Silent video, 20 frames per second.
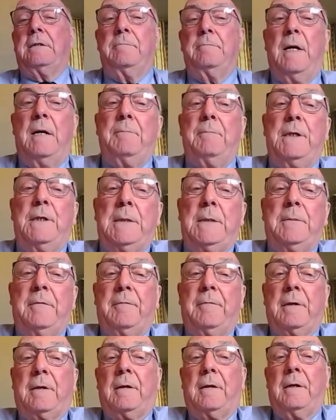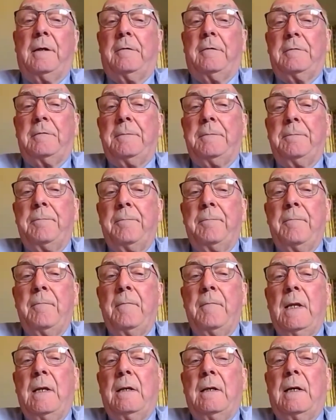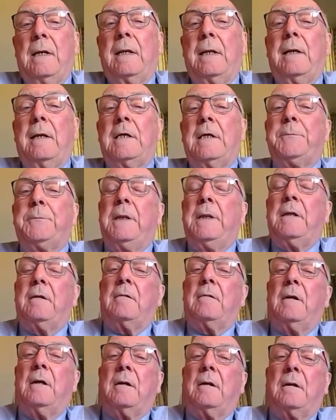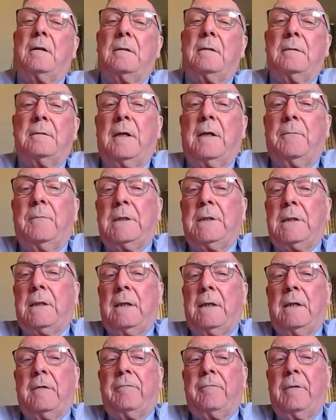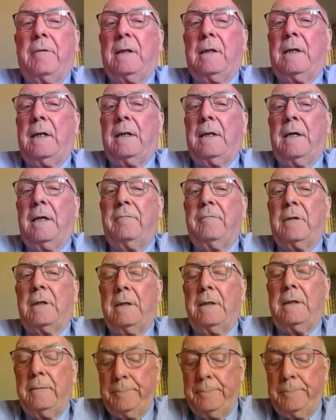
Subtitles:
membership of the craft, and it has been a rock on which I have relied heavily.